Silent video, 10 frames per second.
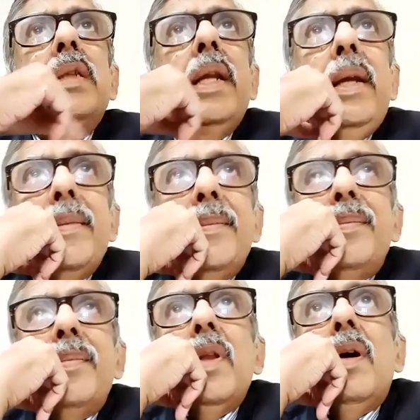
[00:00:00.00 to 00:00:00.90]
3
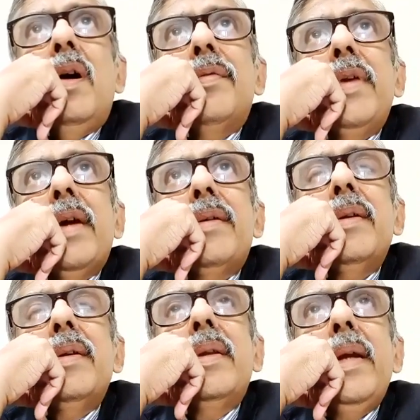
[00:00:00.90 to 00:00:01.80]
of
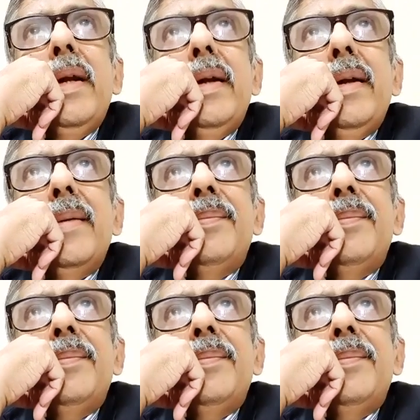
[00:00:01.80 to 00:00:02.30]
section 300.